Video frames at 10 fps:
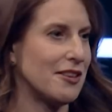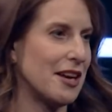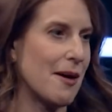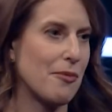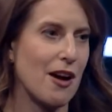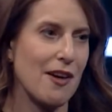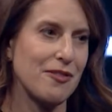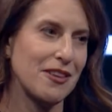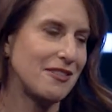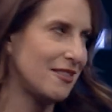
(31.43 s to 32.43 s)
to
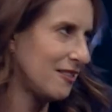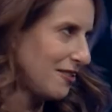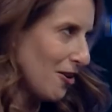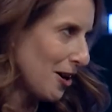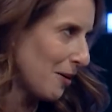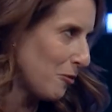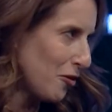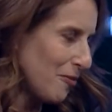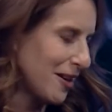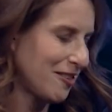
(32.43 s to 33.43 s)
nonprofits to starting
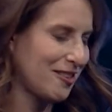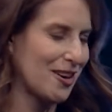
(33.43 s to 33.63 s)
movements.